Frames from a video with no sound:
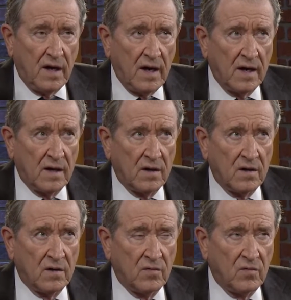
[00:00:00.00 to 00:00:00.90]

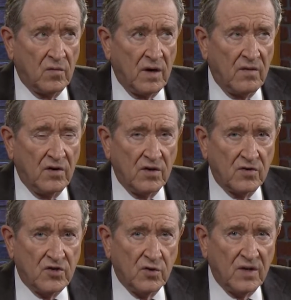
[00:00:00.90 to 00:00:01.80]
Uh, whenever you're
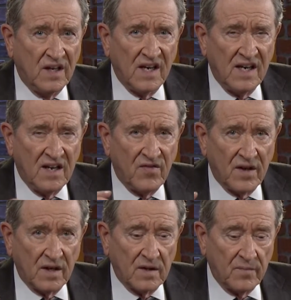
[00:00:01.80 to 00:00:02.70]
doing
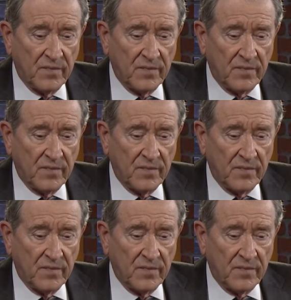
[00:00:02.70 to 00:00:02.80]
anything,